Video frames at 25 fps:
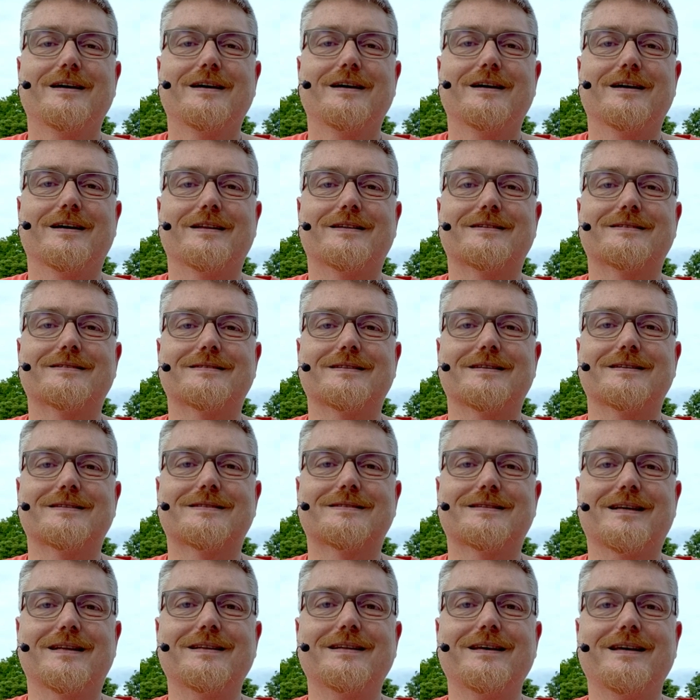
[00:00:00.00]
It's
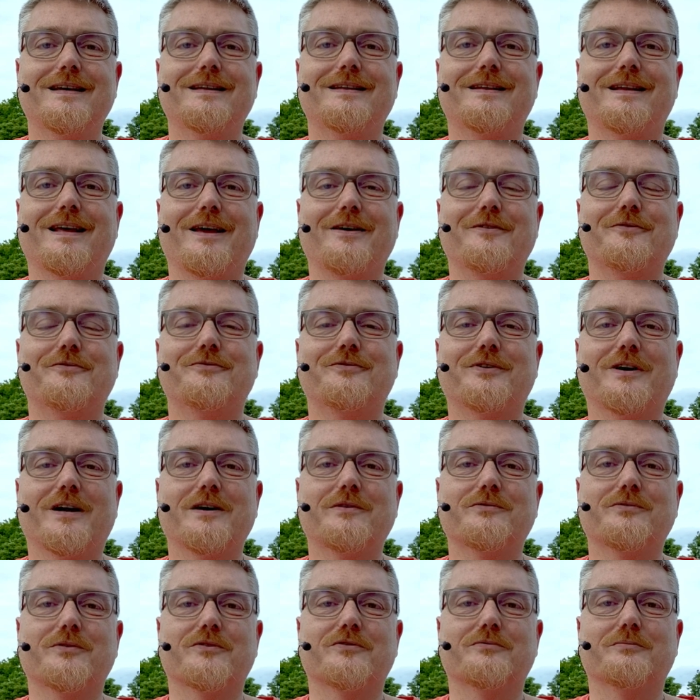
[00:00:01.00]
Sunday, day
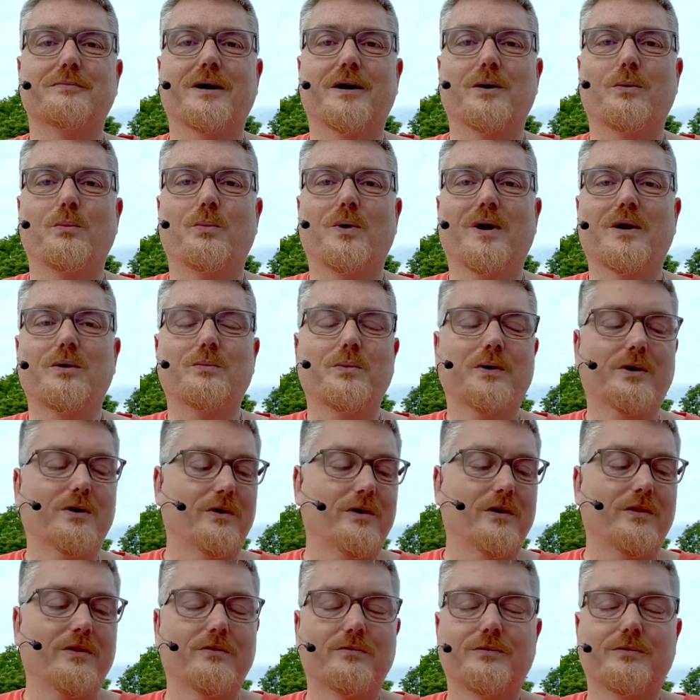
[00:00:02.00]
5 of my 1 week on the